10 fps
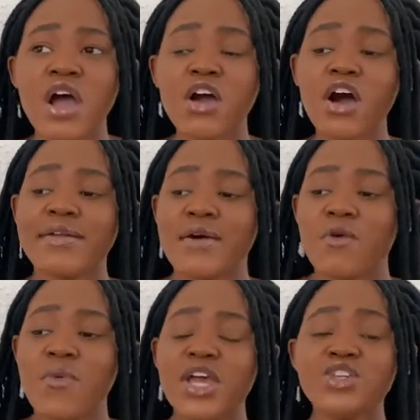God,
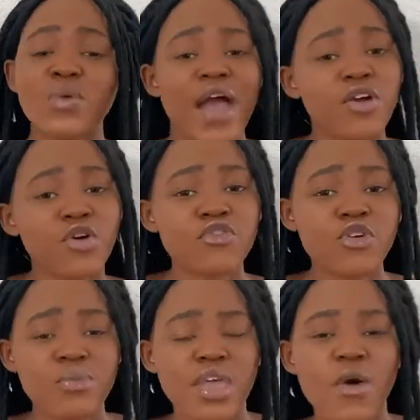where do I go
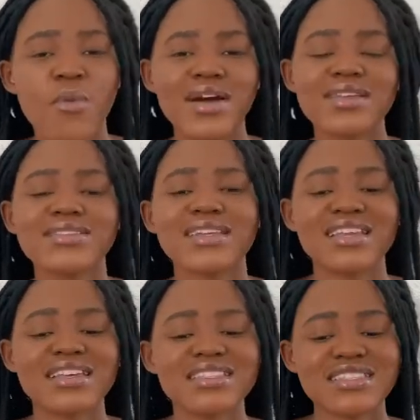from here? What is the
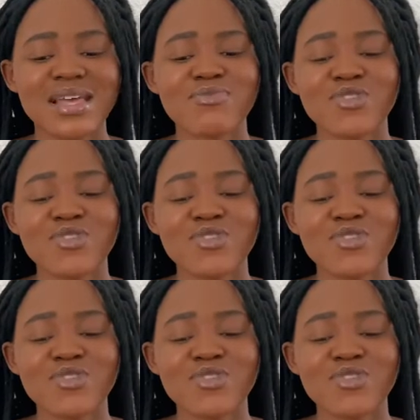next step